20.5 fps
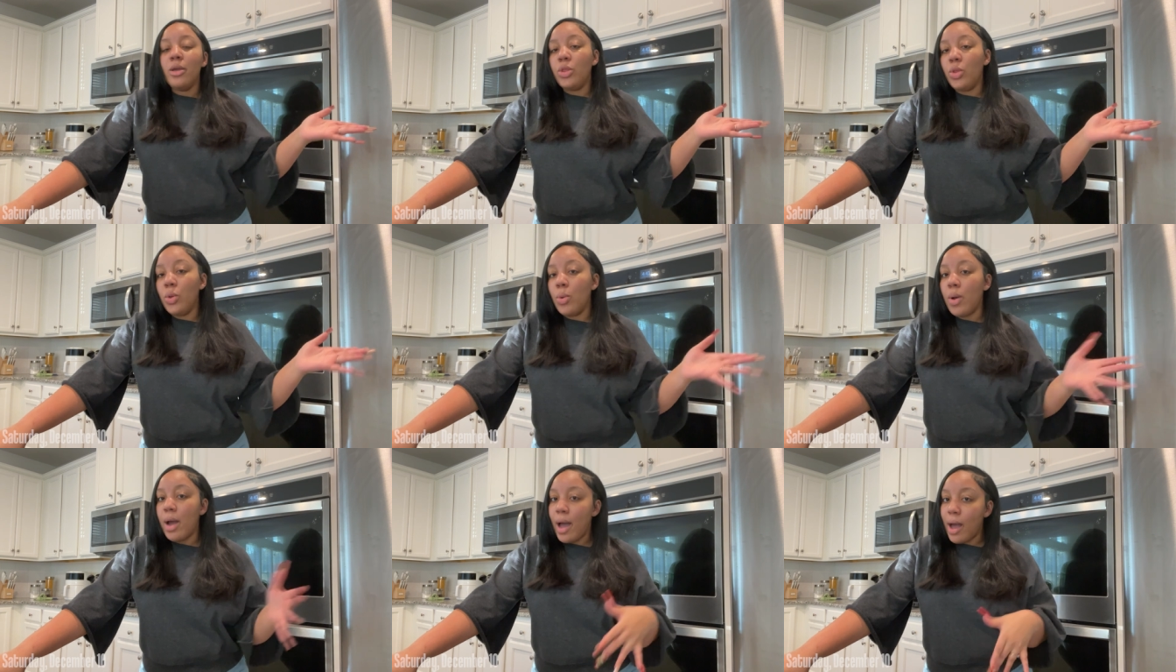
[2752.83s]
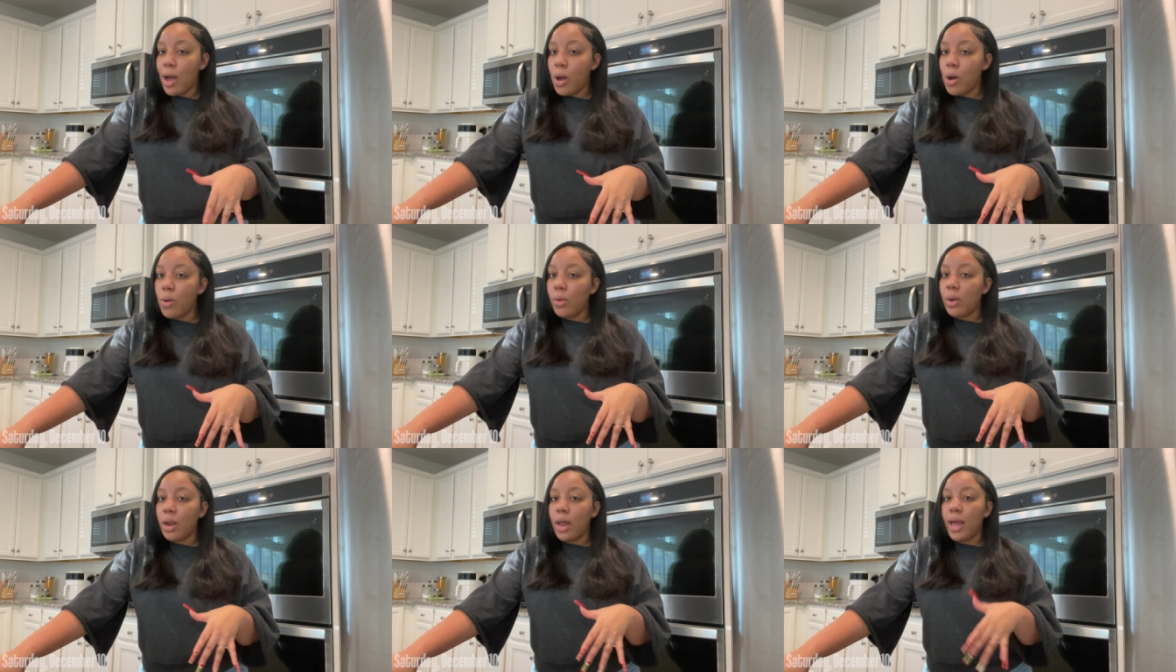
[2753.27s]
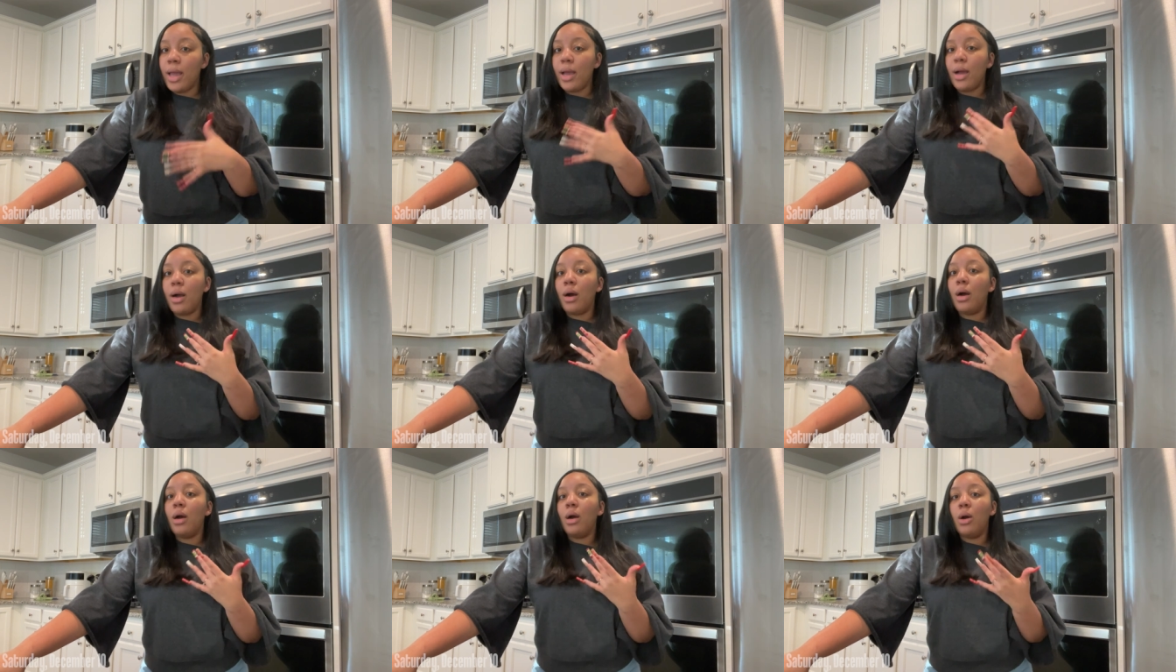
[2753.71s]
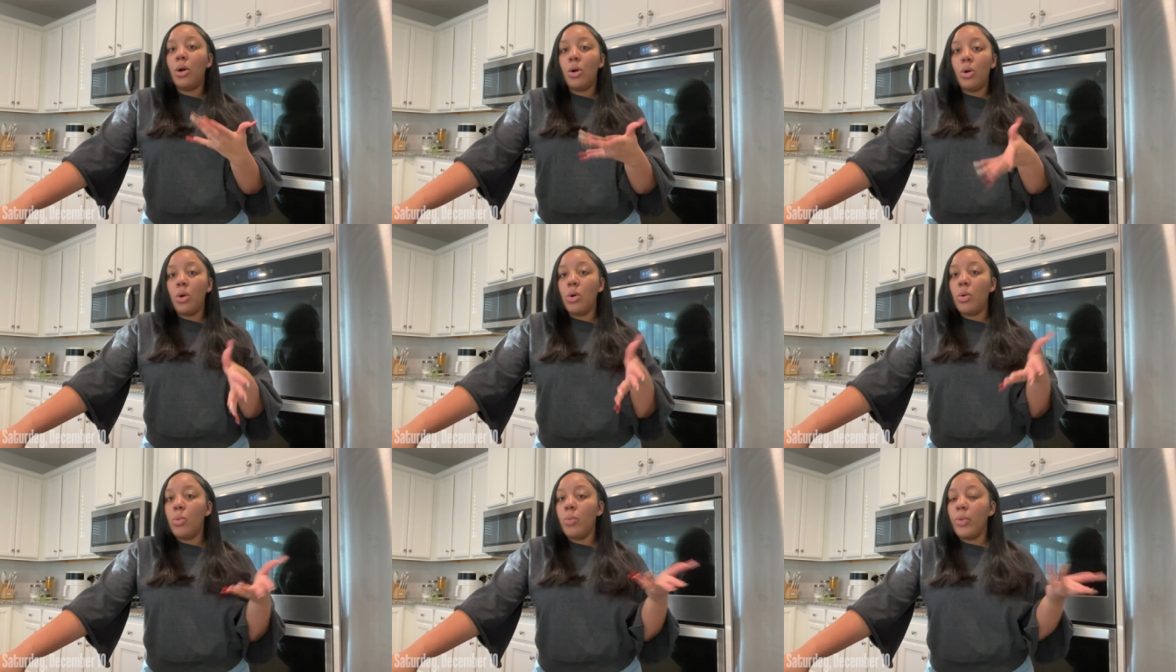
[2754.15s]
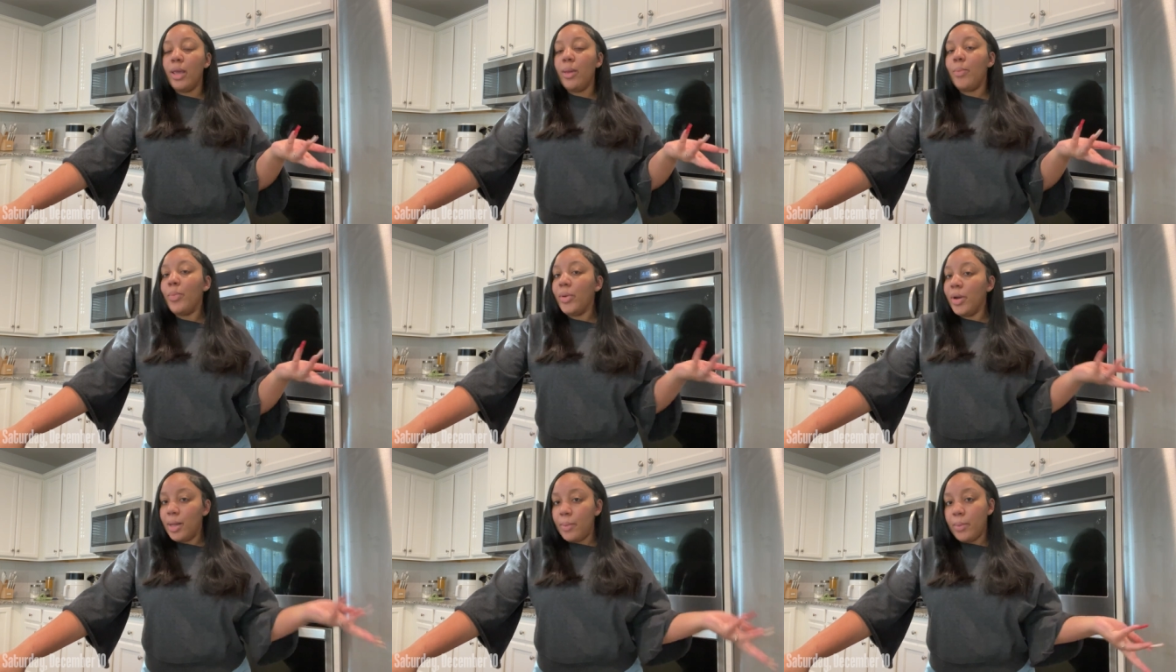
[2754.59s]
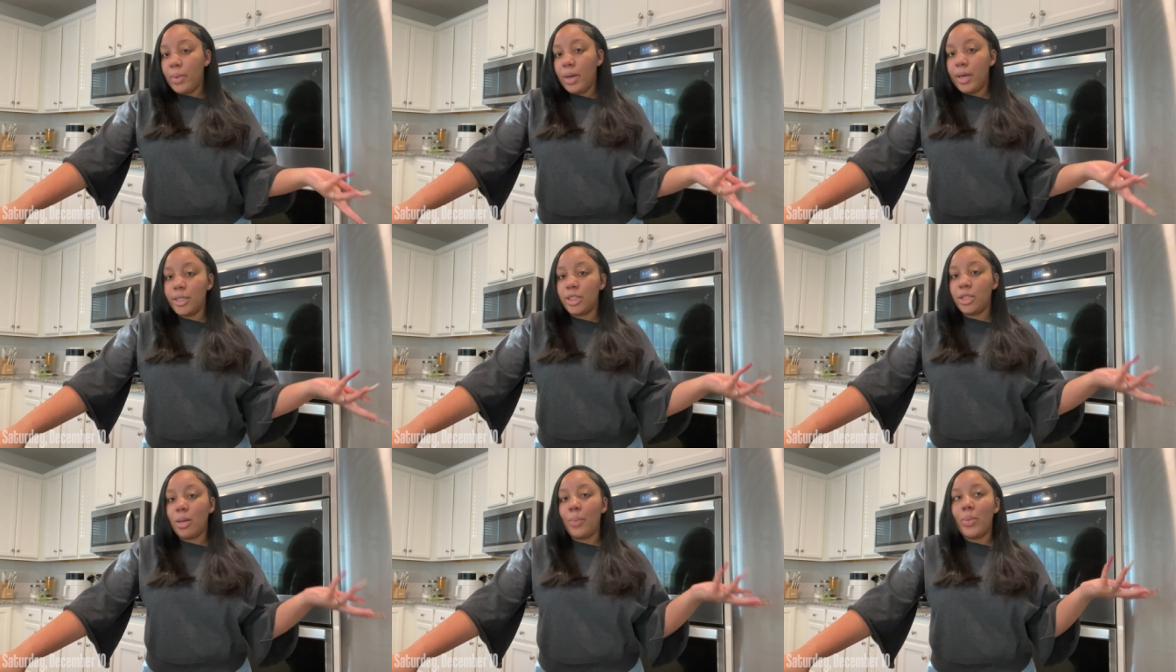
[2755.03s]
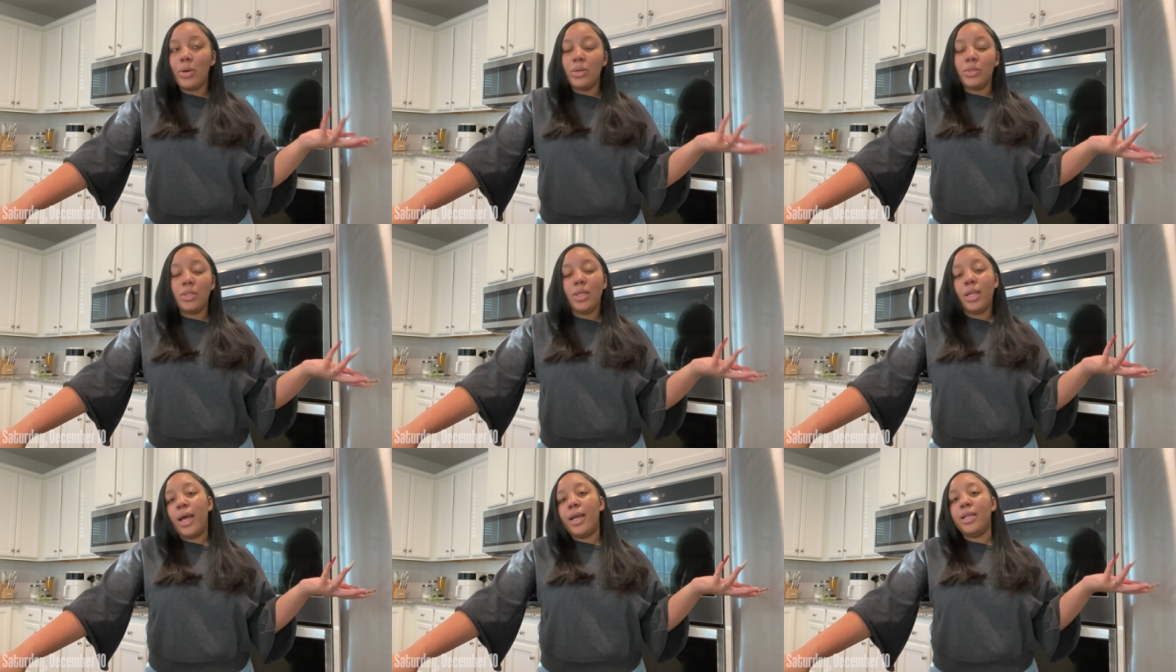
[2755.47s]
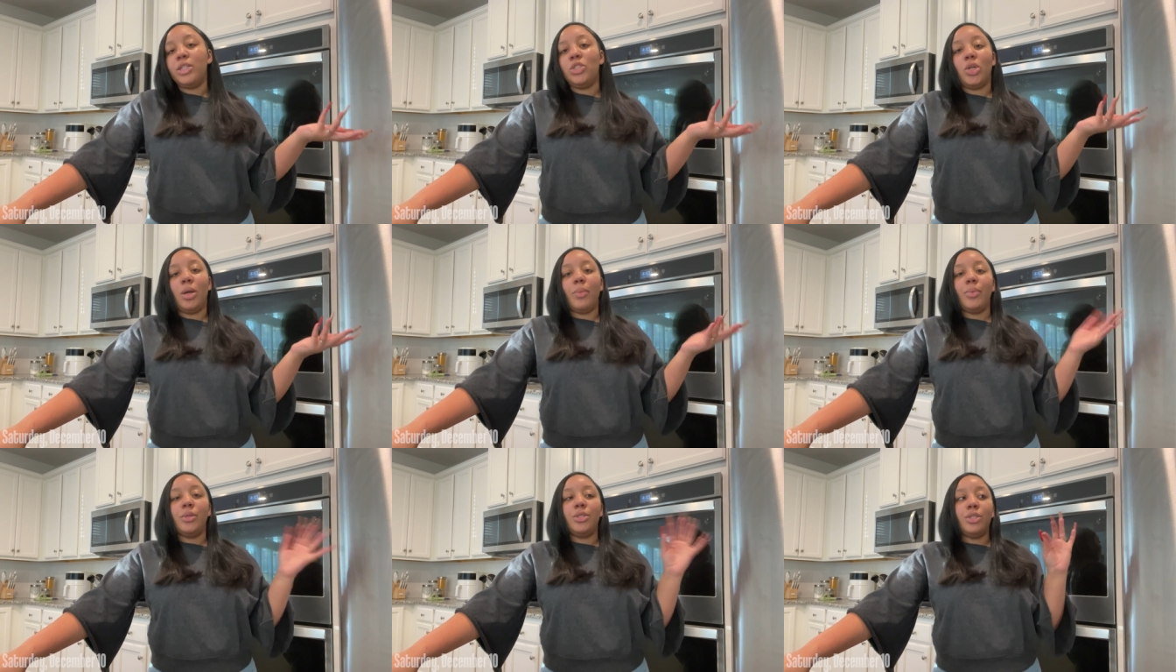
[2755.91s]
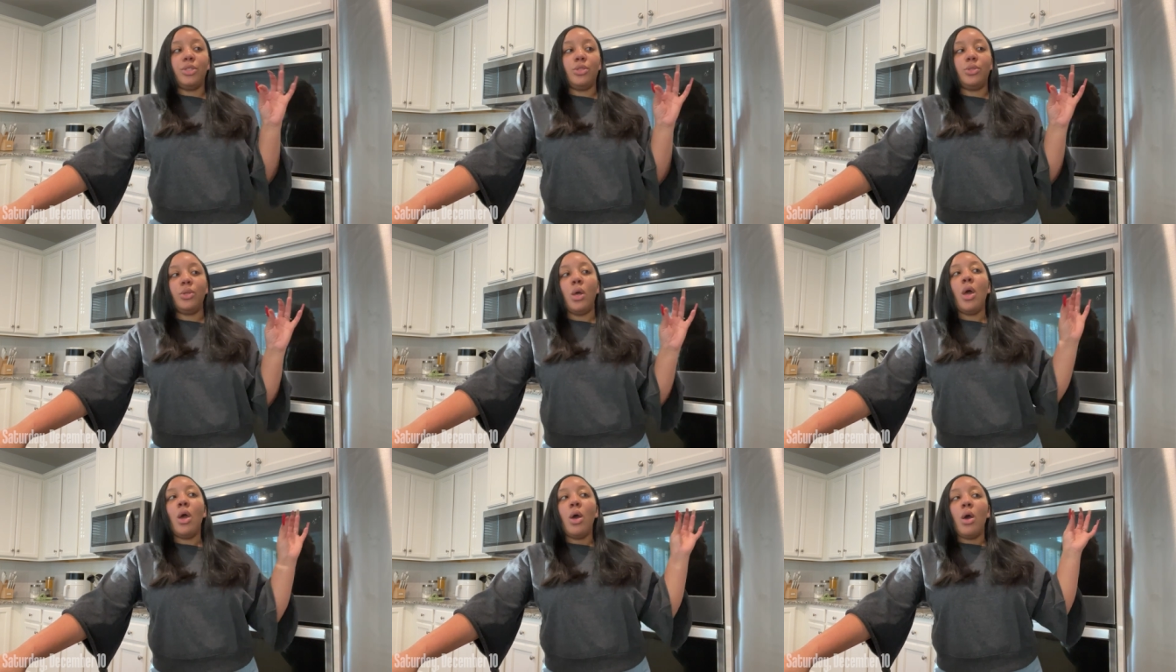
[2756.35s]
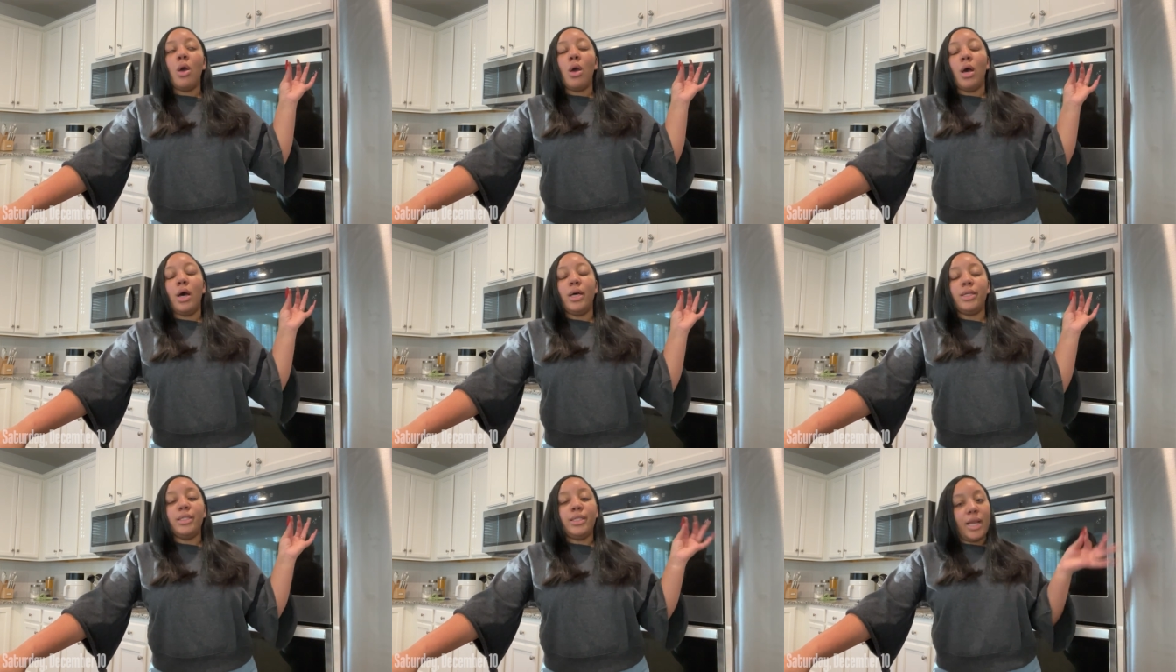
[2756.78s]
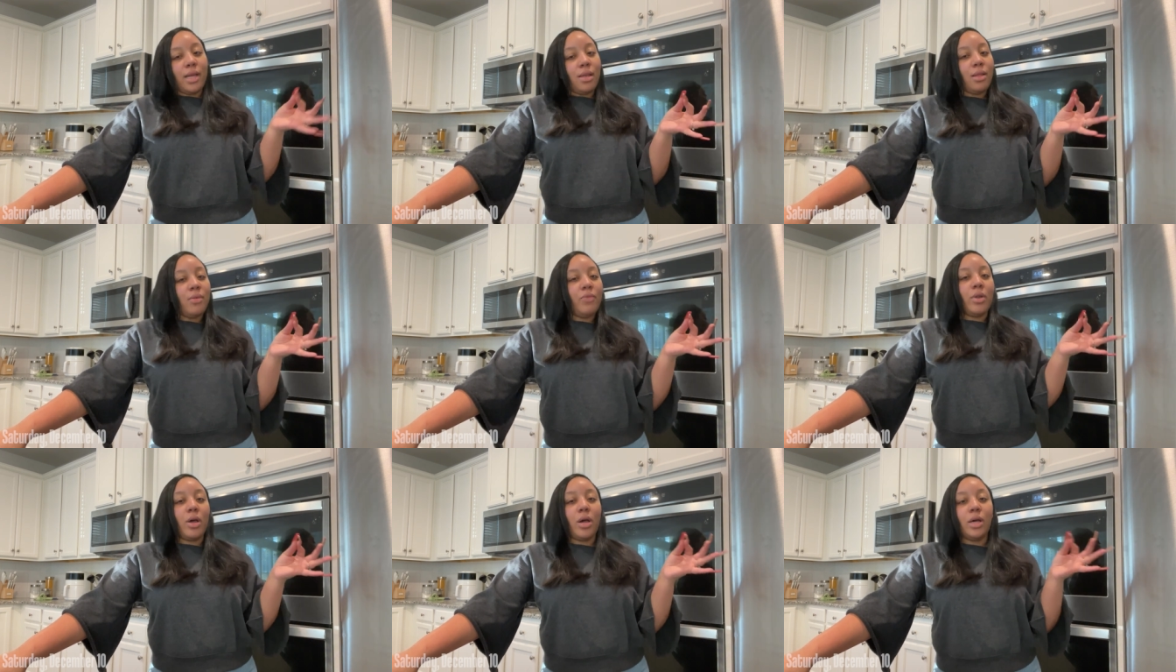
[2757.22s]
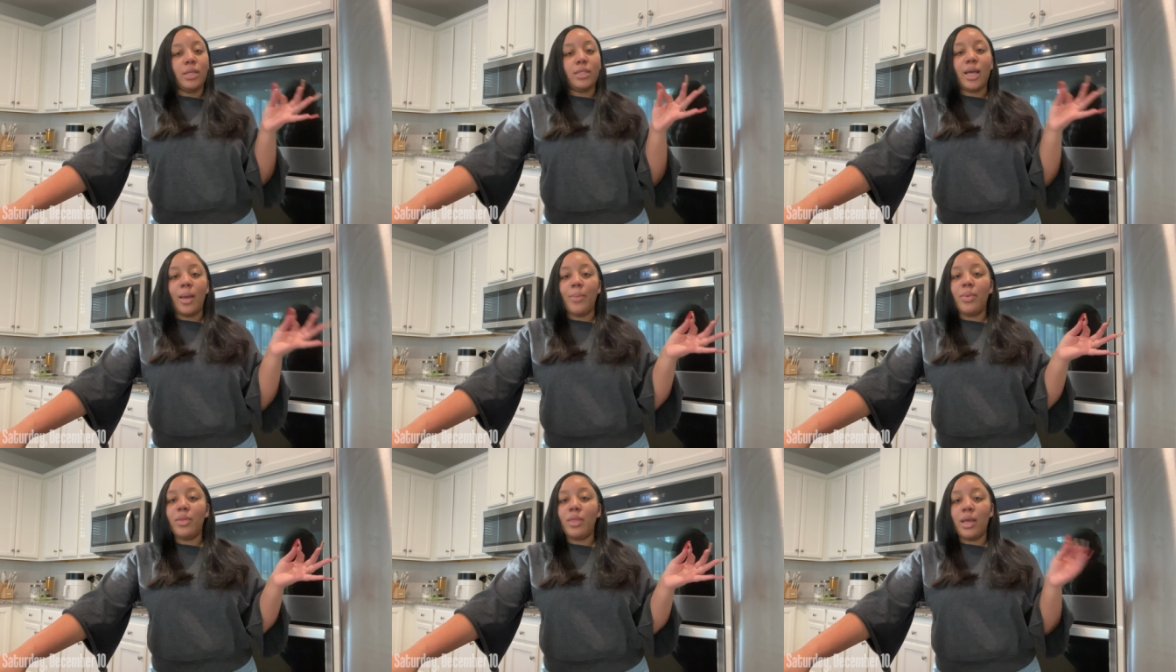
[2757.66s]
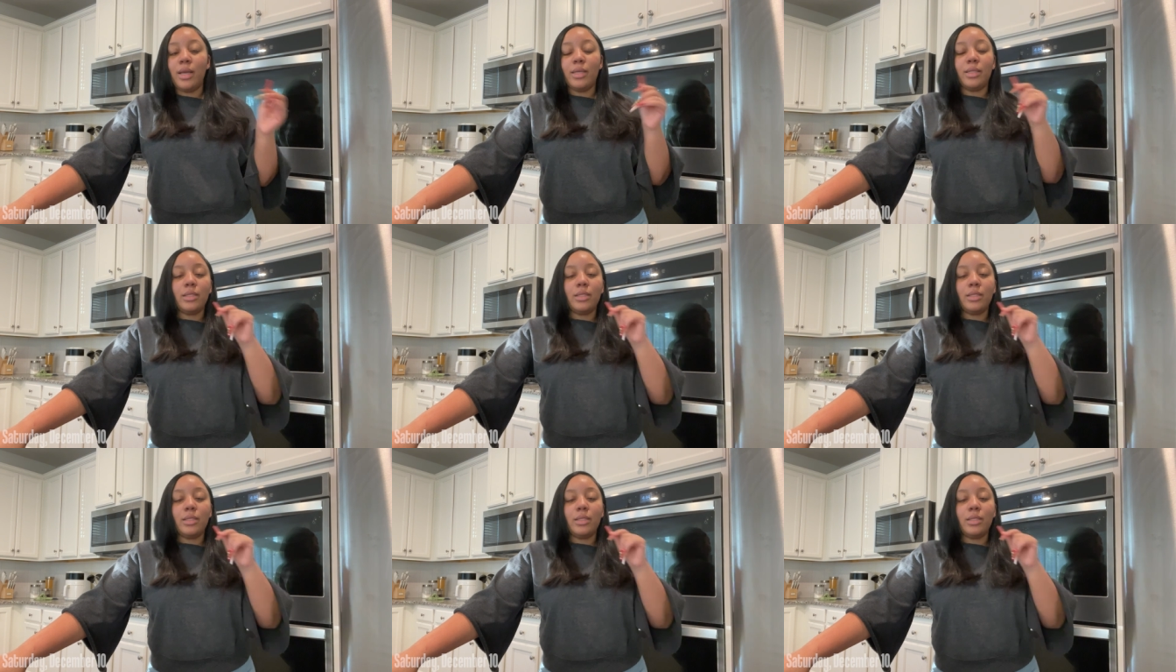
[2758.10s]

throughout like a whole week pretty much, opposed to like dropping just a daily vlog type of thing.